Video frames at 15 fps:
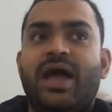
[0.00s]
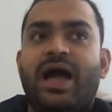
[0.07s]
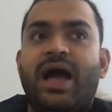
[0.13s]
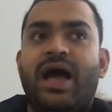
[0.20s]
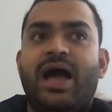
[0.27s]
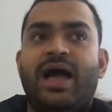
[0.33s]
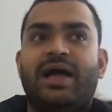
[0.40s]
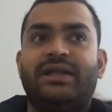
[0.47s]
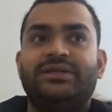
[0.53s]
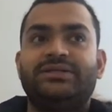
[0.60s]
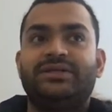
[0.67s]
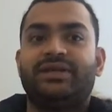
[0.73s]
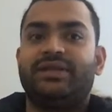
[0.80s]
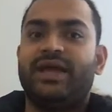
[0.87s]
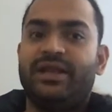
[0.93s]

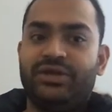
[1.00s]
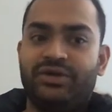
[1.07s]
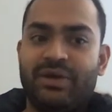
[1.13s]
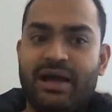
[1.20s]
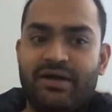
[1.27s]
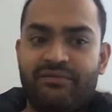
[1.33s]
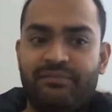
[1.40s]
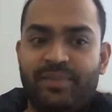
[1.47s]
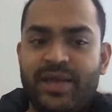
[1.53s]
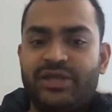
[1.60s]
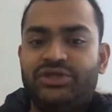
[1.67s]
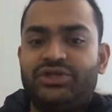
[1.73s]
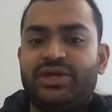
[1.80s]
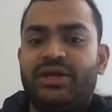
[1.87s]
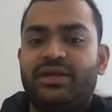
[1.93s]
And then you have
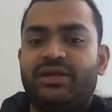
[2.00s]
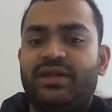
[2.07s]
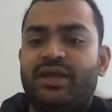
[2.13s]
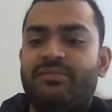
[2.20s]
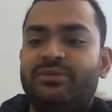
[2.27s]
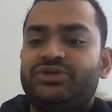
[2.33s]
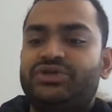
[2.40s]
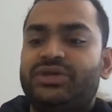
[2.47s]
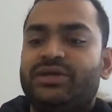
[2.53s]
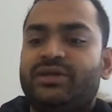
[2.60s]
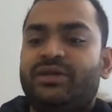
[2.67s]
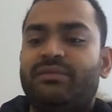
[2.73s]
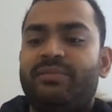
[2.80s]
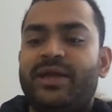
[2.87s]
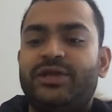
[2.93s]
pictures,
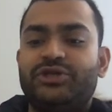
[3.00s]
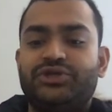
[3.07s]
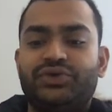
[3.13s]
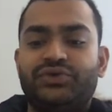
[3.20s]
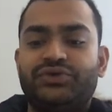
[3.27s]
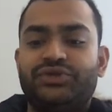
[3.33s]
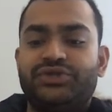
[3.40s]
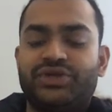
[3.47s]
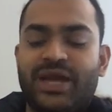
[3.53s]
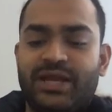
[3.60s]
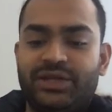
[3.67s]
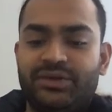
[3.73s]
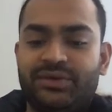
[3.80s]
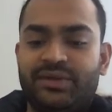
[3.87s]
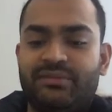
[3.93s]
images. Make sure to
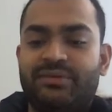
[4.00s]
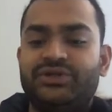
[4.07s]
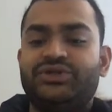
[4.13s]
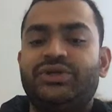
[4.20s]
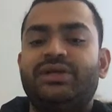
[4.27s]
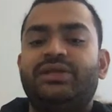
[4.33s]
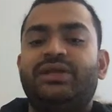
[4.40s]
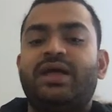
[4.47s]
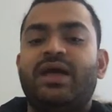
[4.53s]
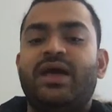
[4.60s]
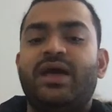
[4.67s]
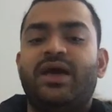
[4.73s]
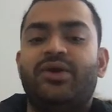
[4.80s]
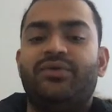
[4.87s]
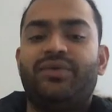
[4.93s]
check those images,
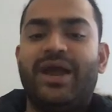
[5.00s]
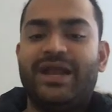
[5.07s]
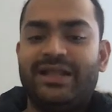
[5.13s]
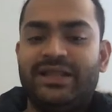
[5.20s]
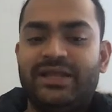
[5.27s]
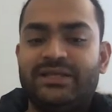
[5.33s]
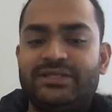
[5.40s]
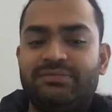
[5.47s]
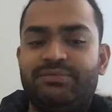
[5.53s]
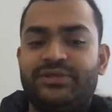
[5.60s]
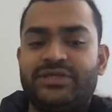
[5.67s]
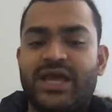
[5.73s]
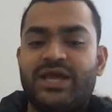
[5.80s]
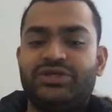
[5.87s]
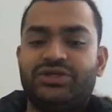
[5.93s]
write the
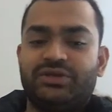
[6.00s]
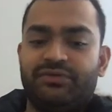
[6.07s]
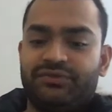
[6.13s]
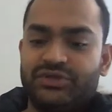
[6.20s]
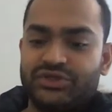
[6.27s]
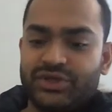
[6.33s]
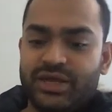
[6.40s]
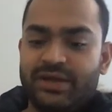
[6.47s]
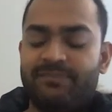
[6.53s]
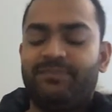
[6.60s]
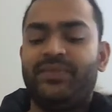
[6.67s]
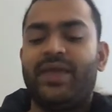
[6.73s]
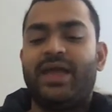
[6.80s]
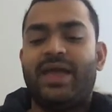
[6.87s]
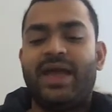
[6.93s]
interpretation of the dream,
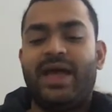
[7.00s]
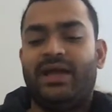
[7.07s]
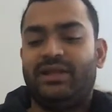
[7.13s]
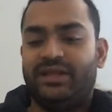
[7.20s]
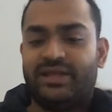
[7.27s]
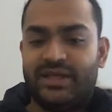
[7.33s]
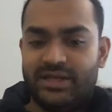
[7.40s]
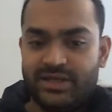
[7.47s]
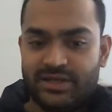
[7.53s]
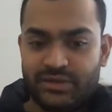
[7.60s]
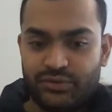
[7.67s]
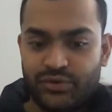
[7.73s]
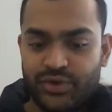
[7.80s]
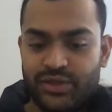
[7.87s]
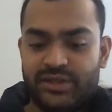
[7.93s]
and send it
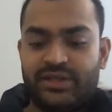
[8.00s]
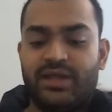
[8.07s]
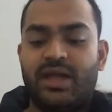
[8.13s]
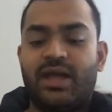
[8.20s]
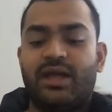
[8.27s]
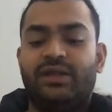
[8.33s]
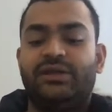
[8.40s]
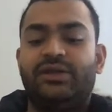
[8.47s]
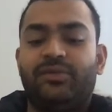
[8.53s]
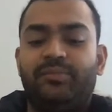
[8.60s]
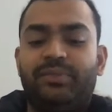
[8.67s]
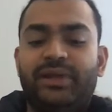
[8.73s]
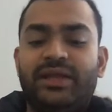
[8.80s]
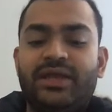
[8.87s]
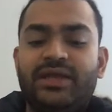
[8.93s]
across. So
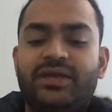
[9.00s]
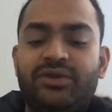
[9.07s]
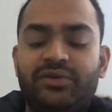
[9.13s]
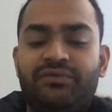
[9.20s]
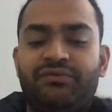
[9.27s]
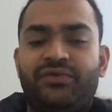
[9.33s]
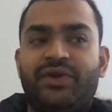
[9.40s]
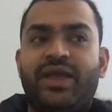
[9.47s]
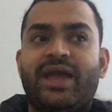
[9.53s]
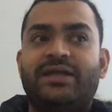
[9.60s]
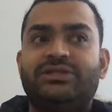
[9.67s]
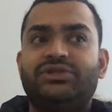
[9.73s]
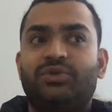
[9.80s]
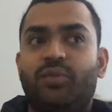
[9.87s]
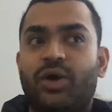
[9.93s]
please don't
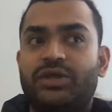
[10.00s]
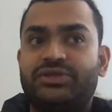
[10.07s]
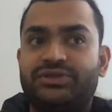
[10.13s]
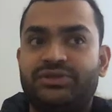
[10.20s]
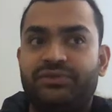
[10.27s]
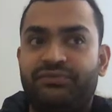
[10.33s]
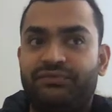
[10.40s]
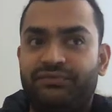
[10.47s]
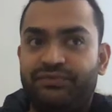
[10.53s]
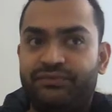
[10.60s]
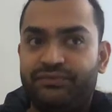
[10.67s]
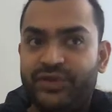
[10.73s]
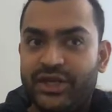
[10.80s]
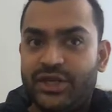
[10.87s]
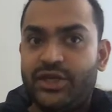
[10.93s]
forget to watch the
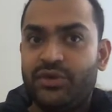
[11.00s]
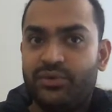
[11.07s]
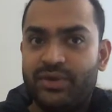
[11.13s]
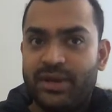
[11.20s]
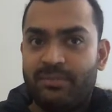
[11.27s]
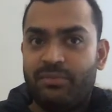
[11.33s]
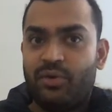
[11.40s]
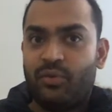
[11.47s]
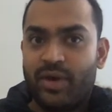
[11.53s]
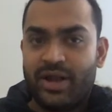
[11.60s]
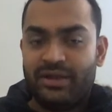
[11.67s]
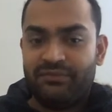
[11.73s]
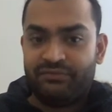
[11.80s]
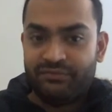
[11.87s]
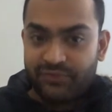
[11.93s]
video number
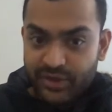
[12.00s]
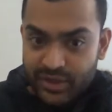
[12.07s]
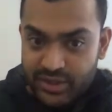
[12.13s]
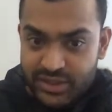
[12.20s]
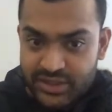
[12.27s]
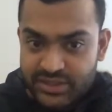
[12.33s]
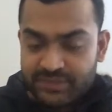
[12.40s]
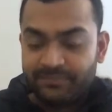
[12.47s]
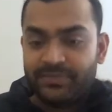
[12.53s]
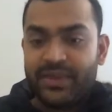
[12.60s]
1 first.